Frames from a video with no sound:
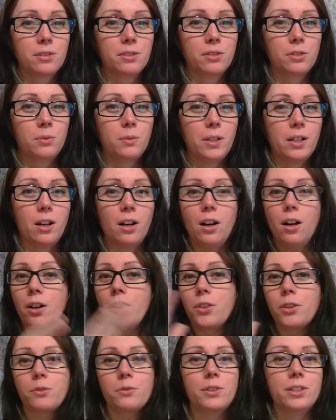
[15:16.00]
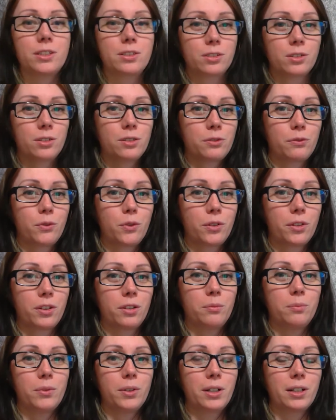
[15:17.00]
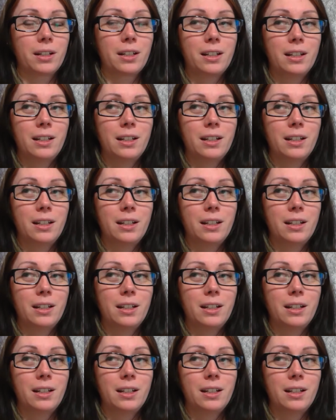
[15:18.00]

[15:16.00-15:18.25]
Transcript: doing all the research for their book.